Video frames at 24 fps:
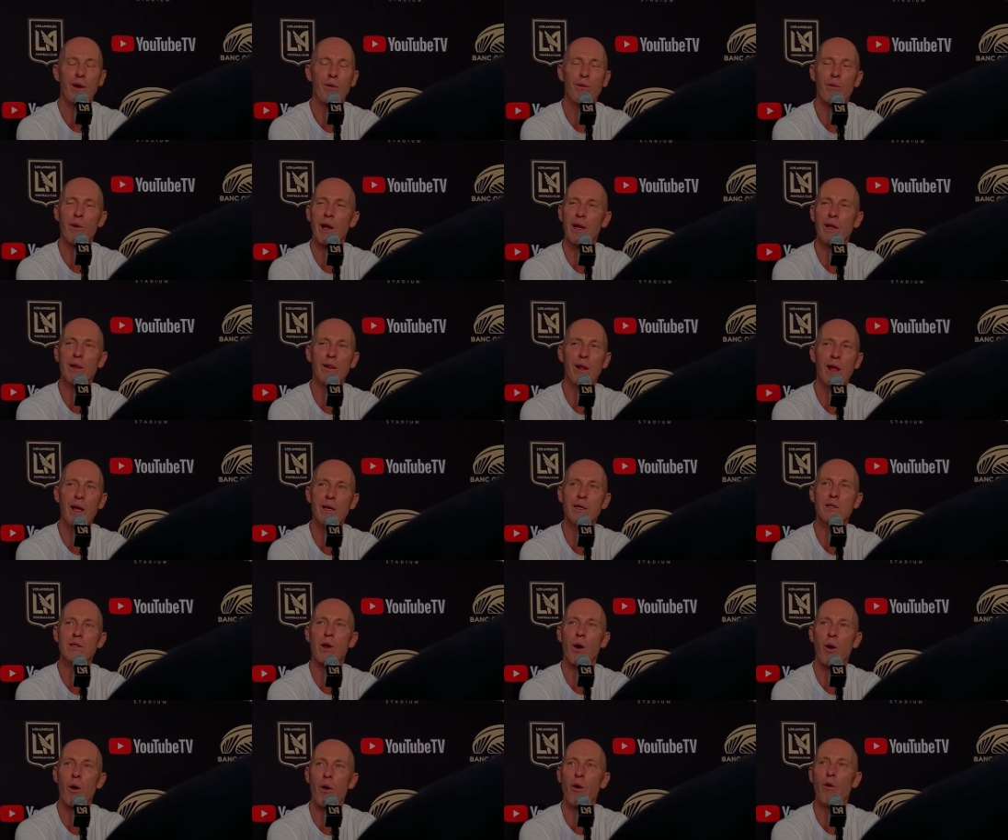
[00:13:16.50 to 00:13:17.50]
Great
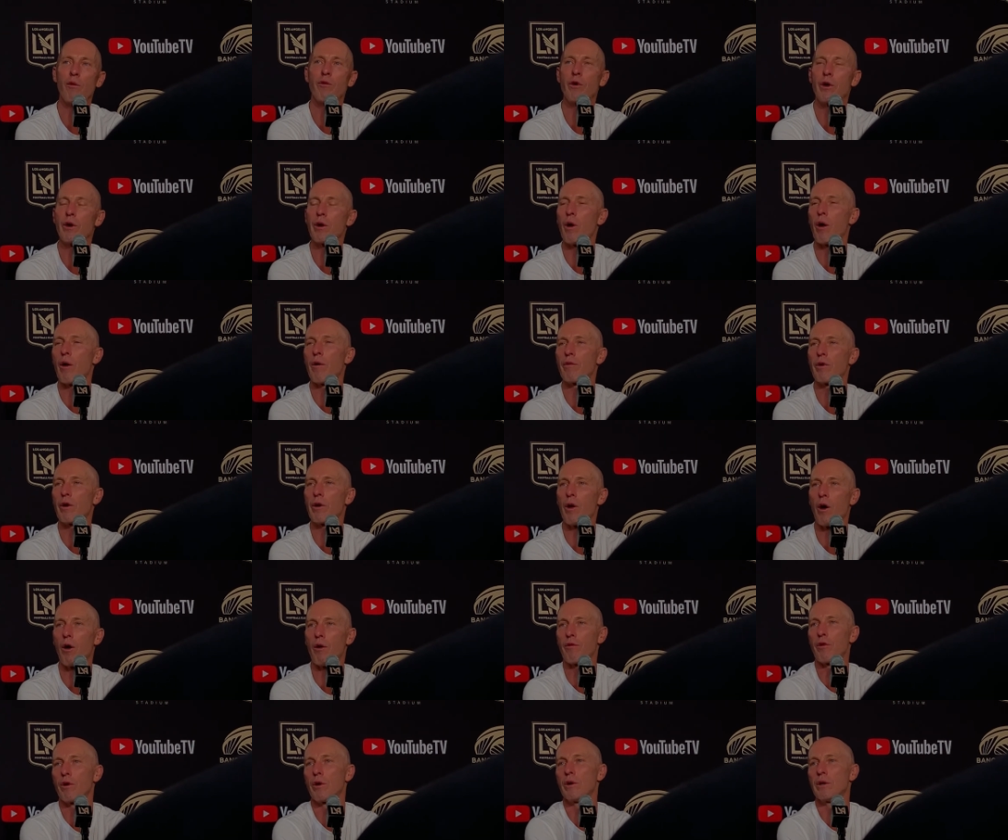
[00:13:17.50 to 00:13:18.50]
lanes over and over and
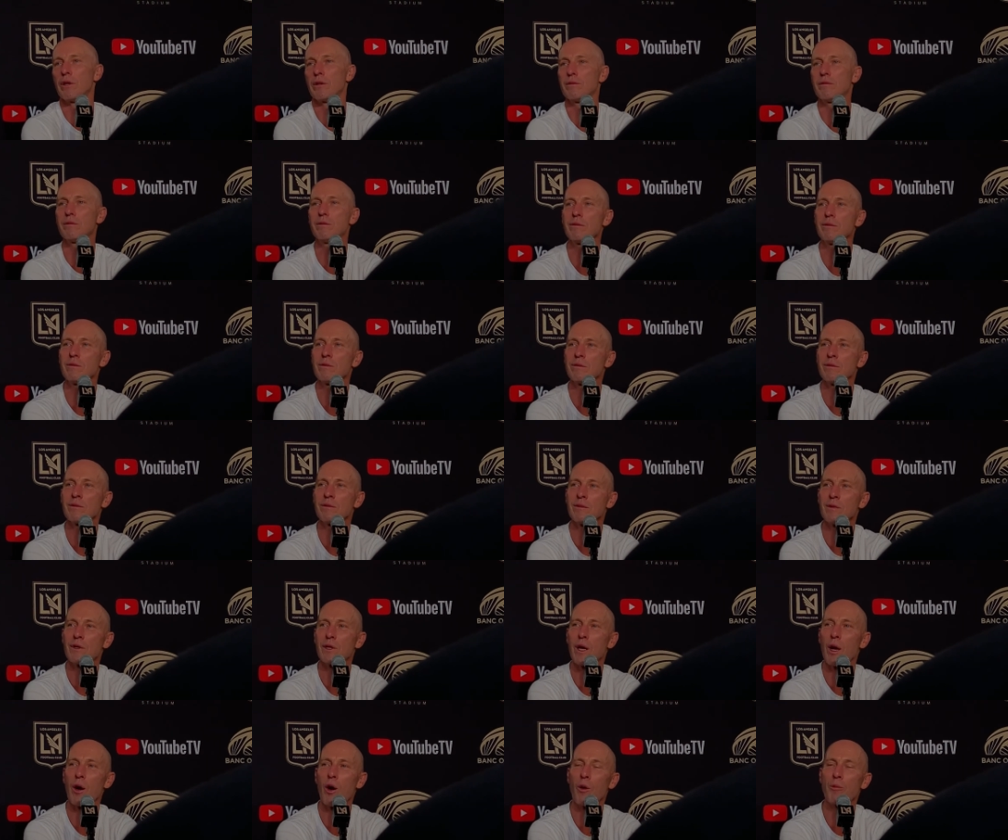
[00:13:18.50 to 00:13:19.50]
over, and
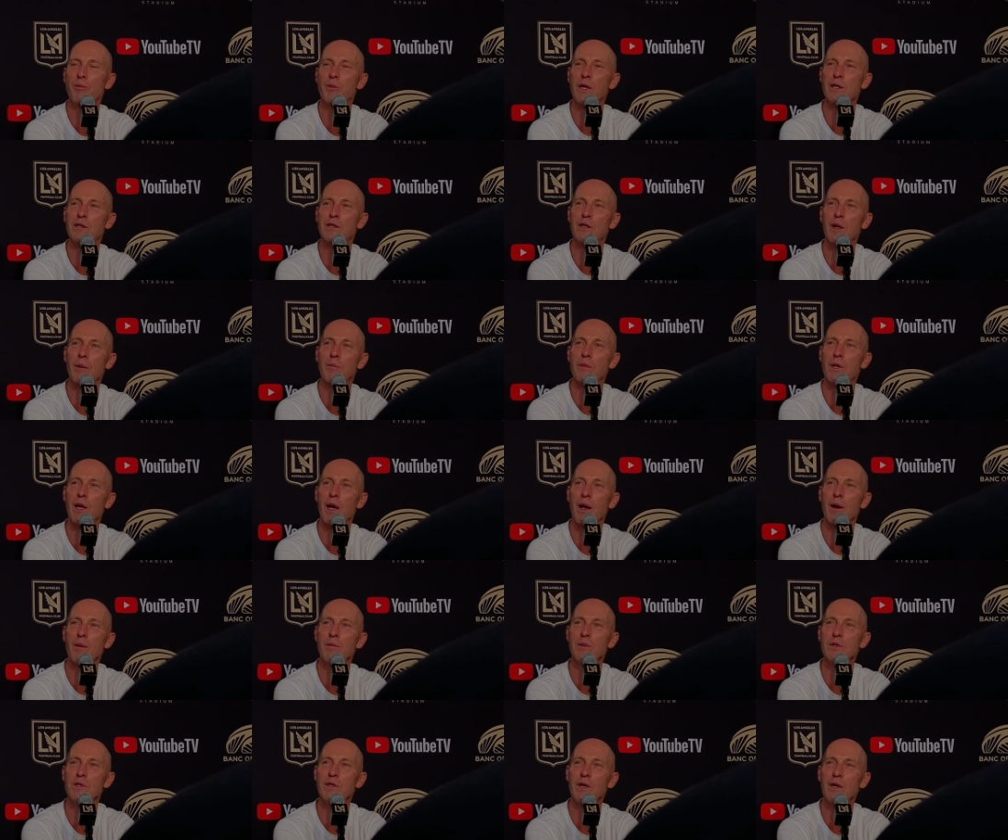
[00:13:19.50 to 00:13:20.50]
you hope that
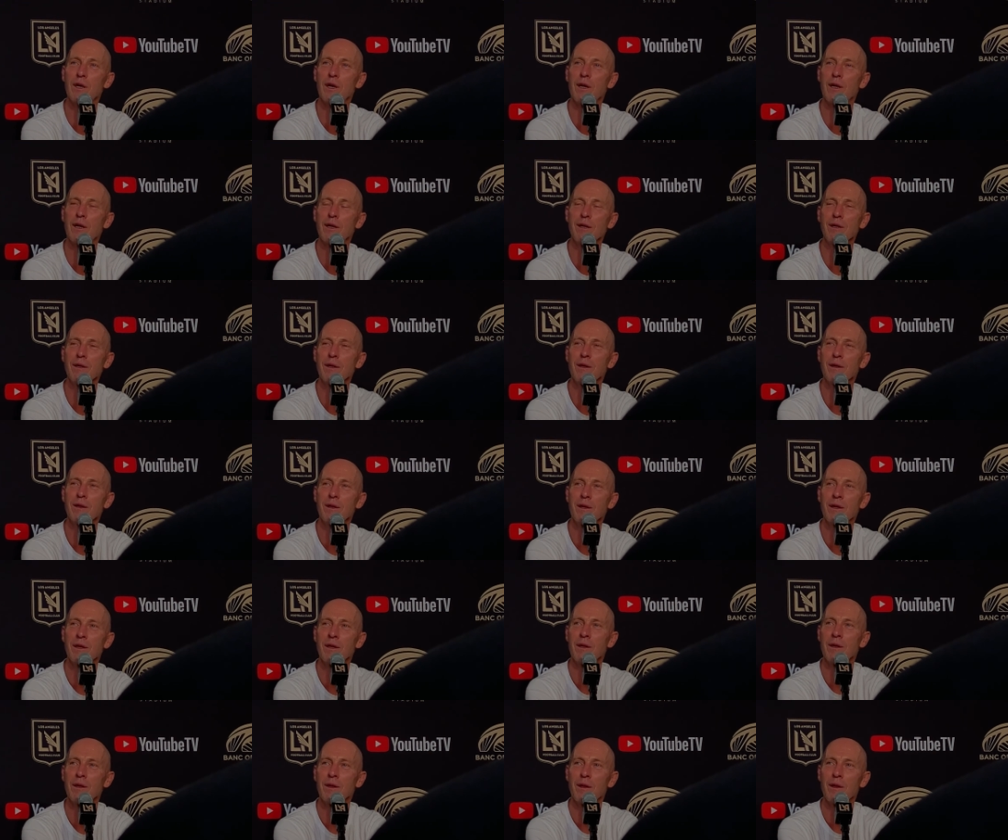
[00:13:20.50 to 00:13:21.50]
sometimes uh,
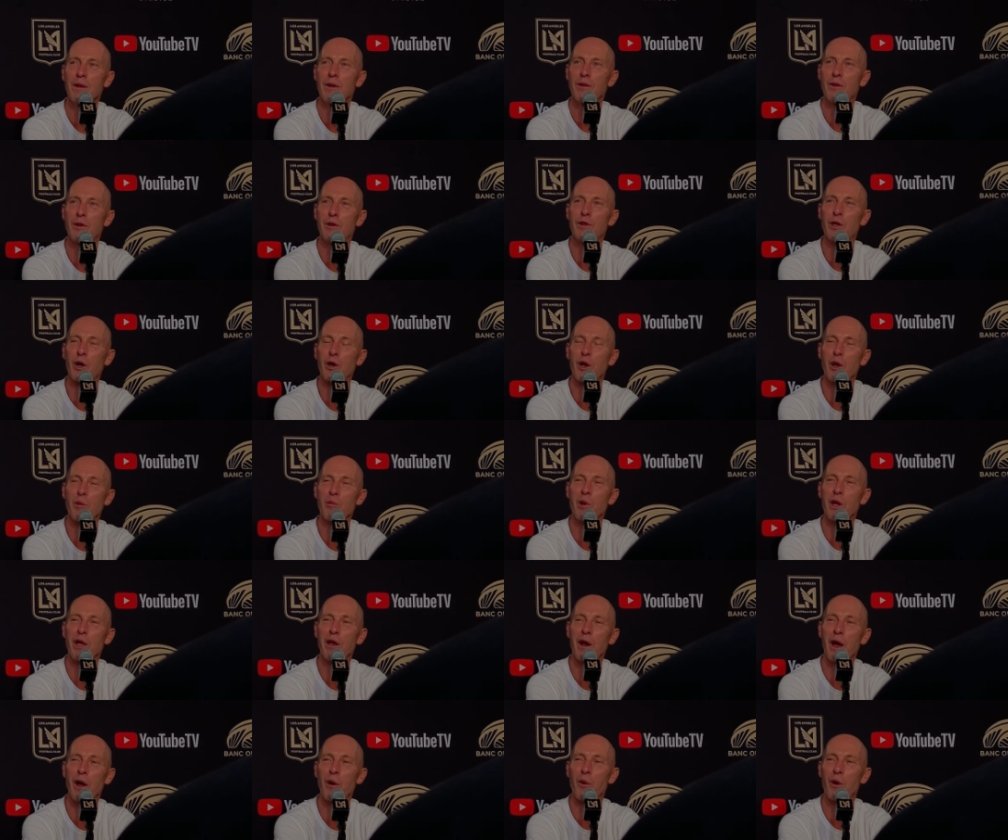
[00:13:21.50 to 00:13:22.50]
there can
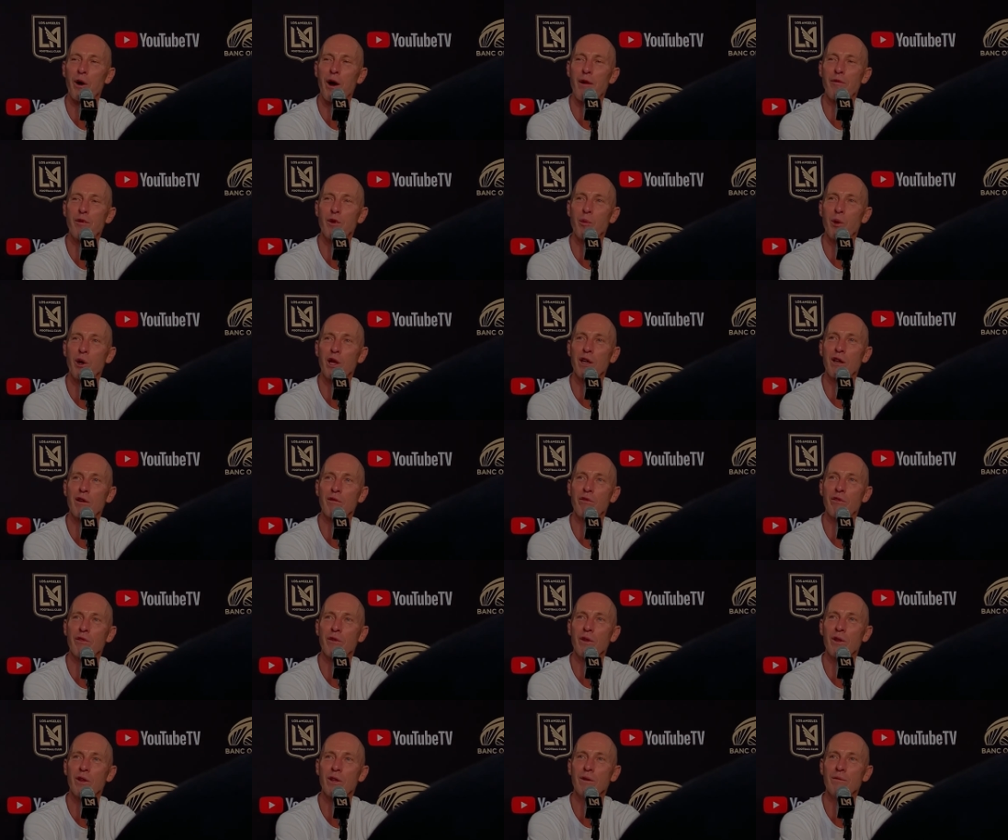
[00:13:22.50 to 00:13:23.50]
be a night where everybody can
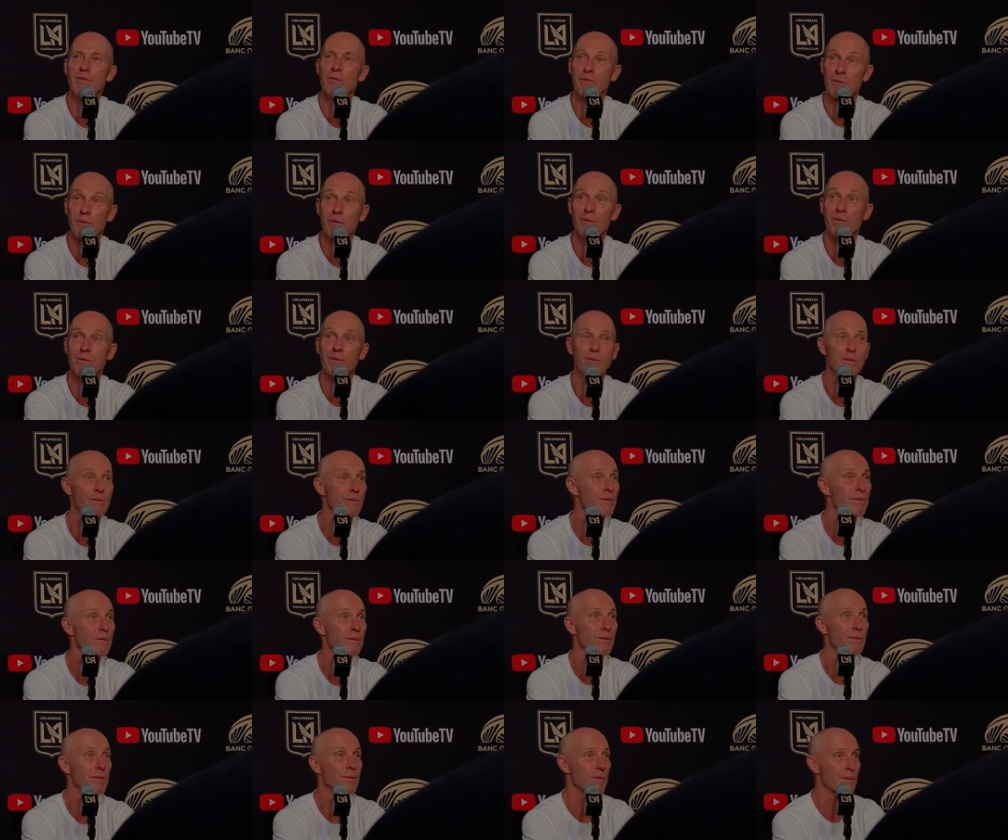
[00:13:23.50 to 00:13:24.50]
feel it.
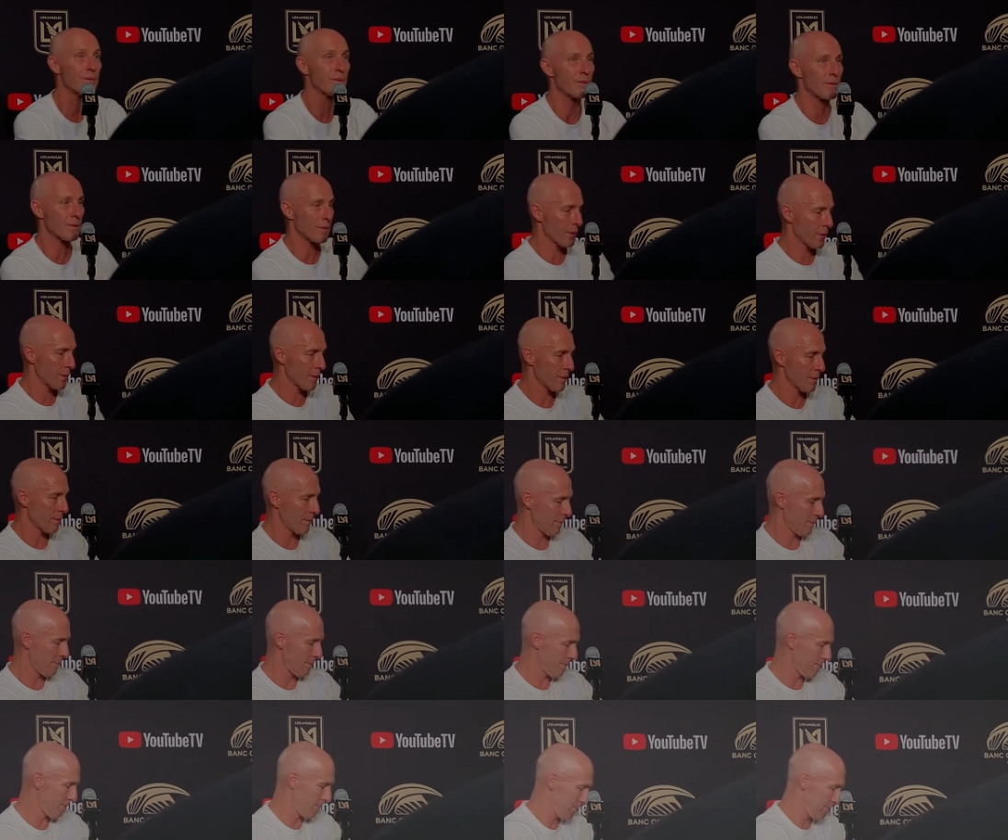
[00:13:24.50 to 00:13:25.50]
Thanks, guys.